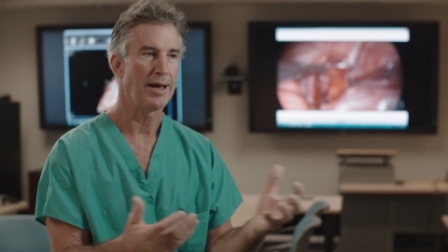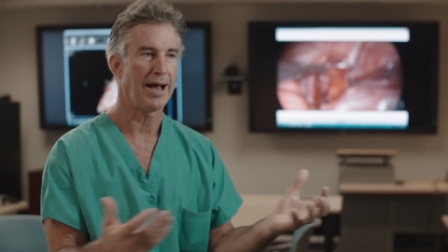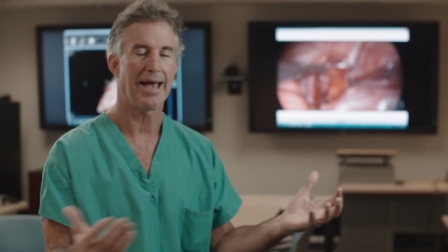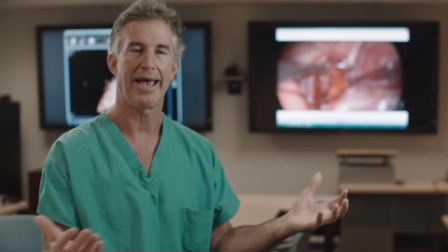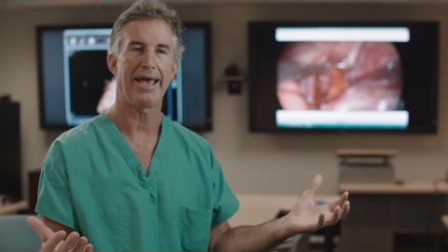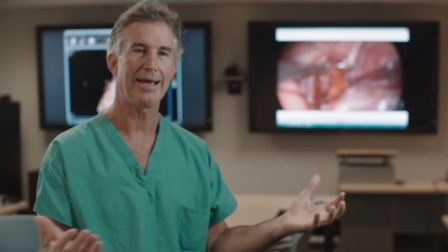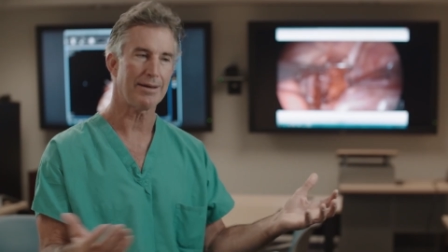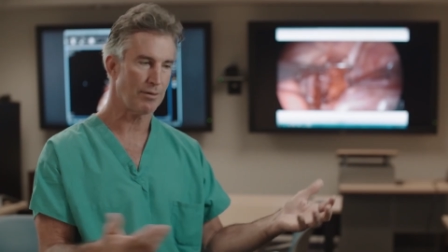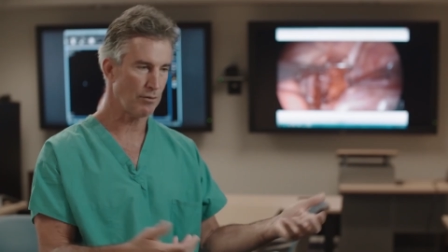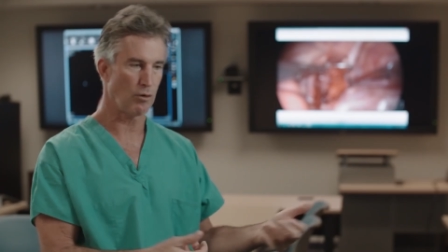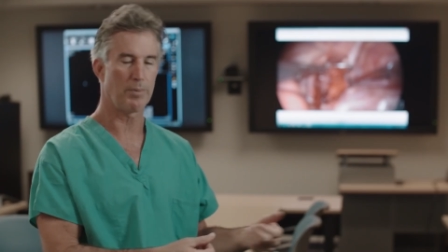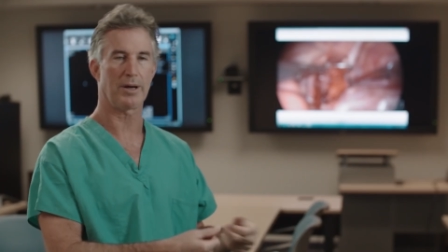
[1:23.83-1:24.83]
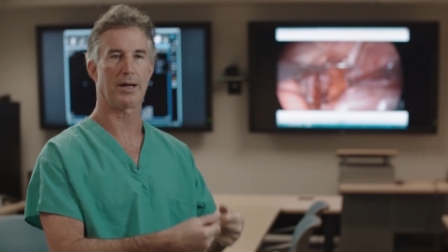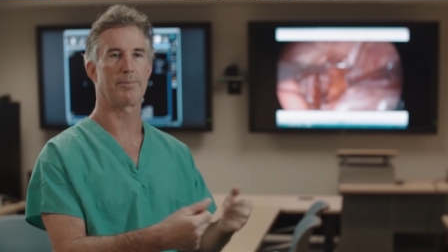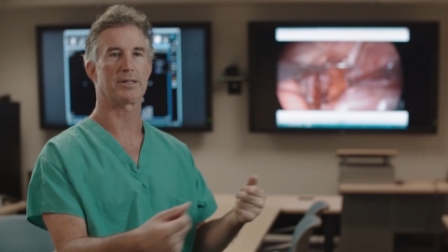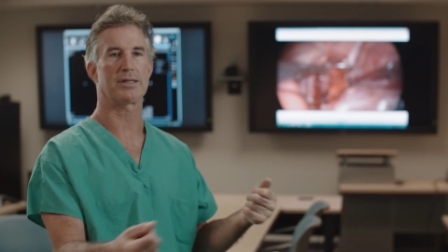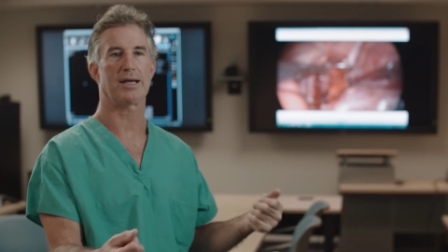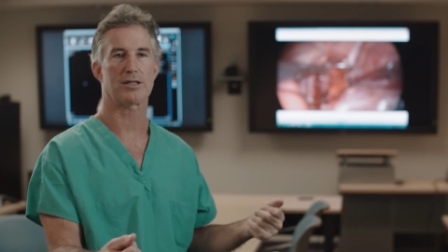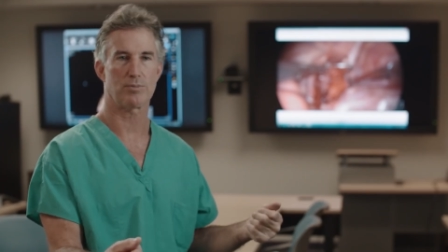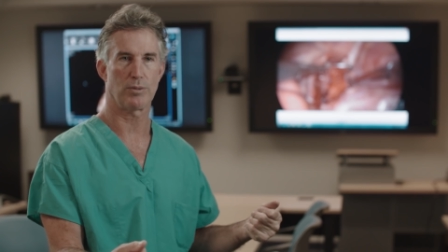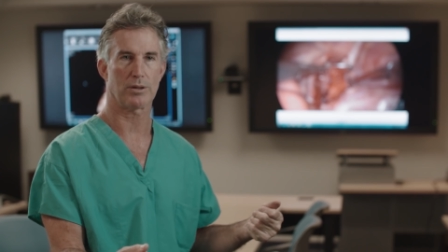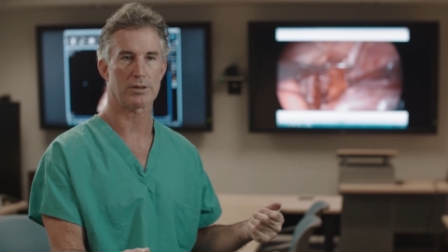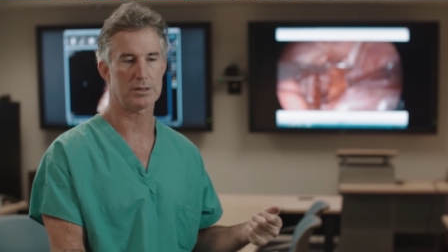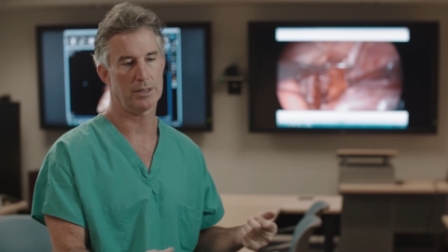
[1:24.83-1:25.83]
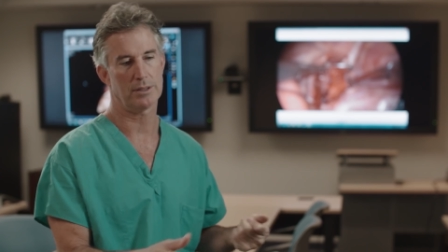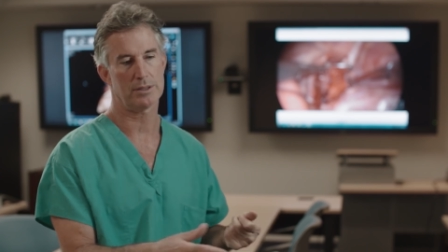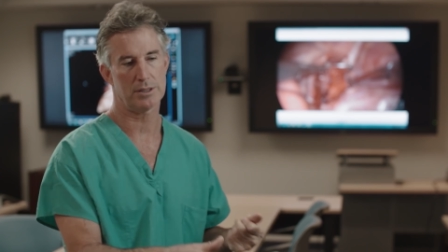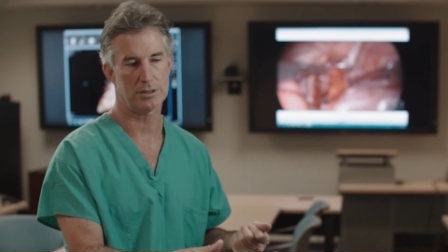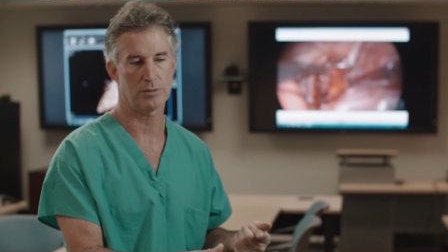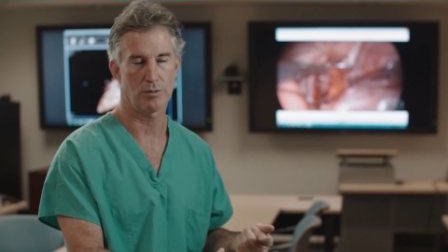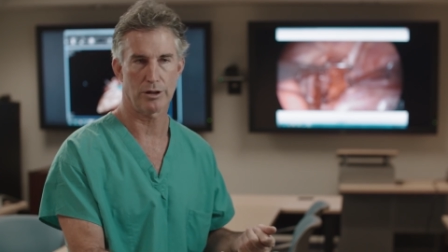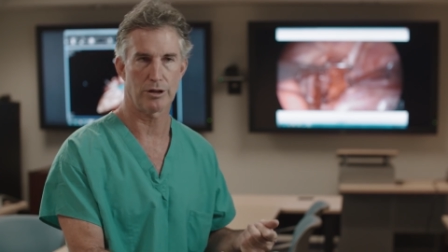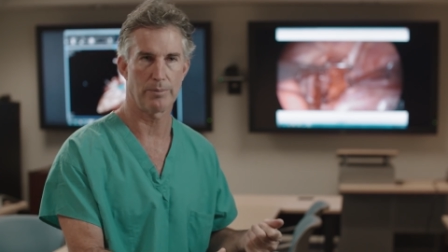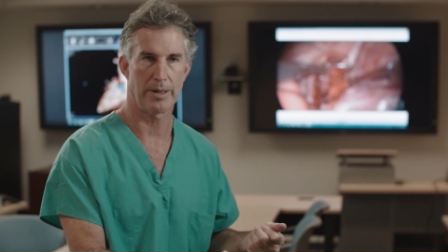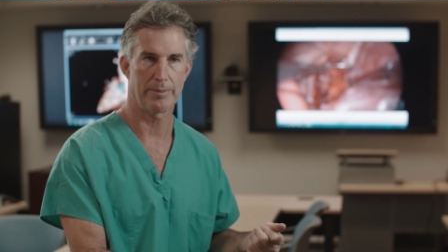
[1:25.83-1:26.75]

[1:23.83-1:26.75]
I hate opening up a textbook and saying, this isn't really your